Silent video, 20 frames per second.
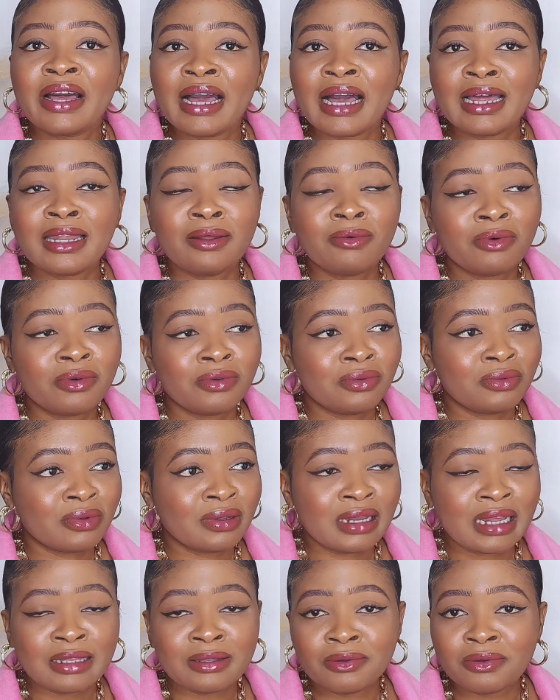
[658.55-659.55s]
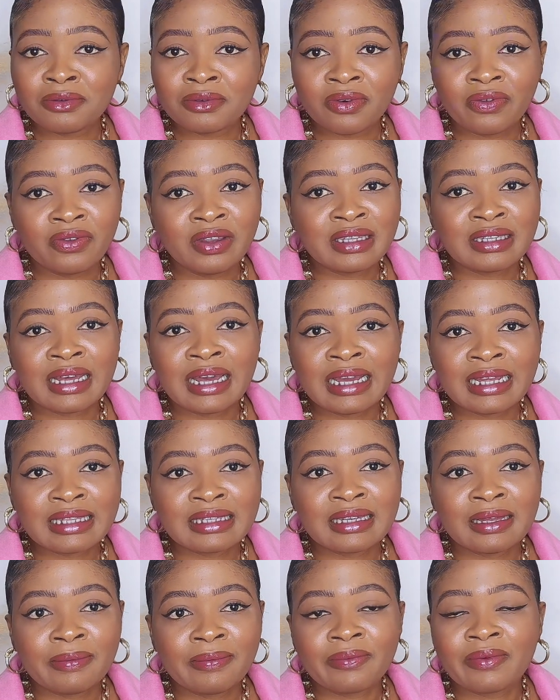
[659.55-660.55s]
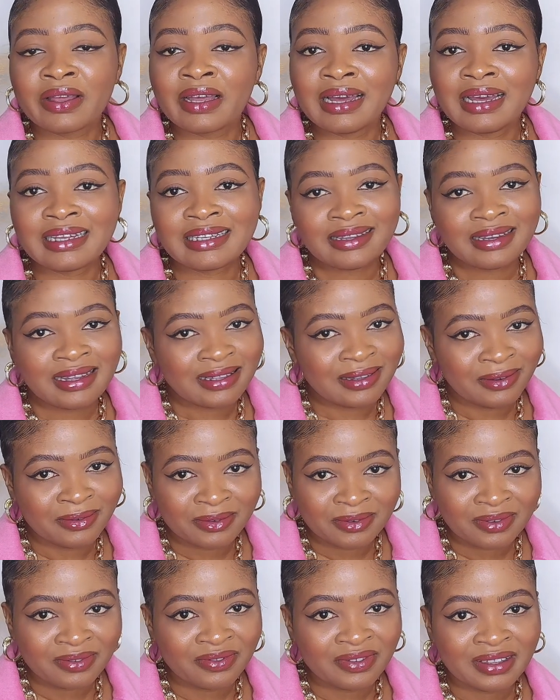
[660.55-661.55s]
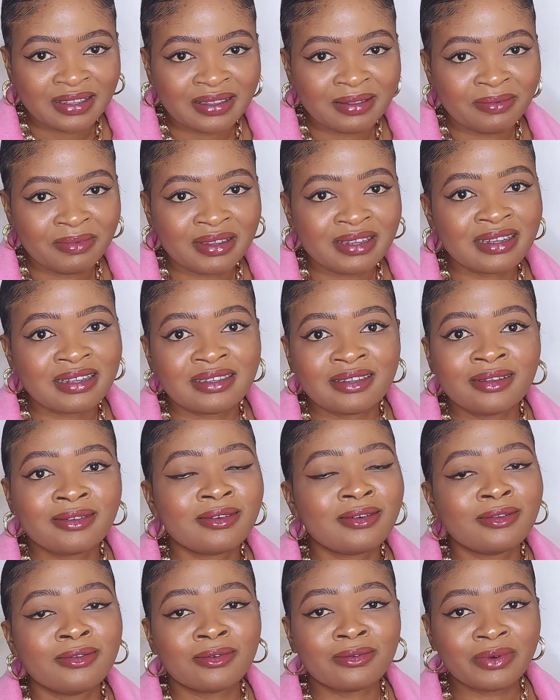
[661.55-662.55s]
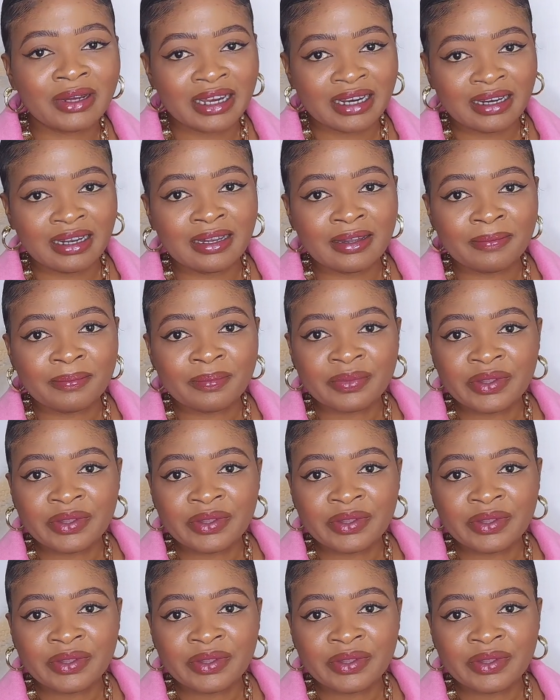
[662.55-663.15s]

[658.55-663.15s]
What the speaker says: I don't want to let go of this item, right? Let go of it because you're not going to wear it.